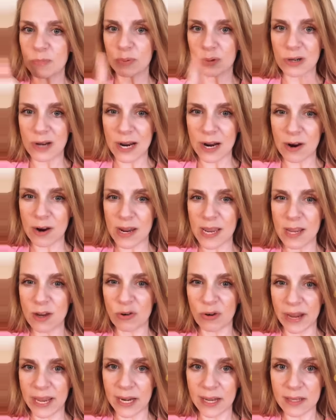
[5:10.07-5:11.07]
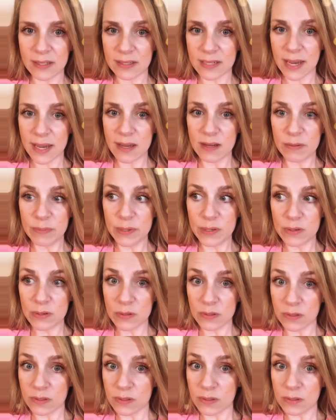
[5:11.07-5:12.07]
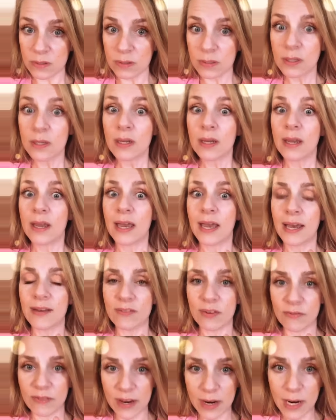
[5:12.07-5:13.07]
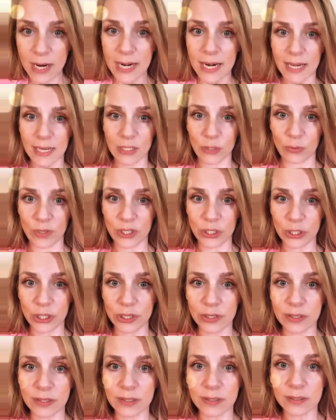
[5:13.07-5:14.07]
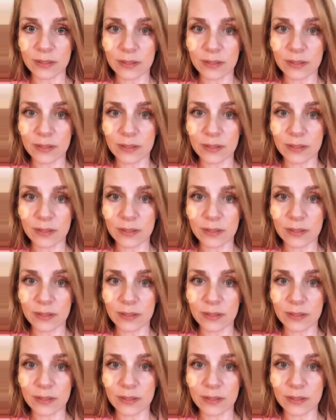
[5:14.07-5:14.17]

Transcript: prairie granny style boots have a very nice return.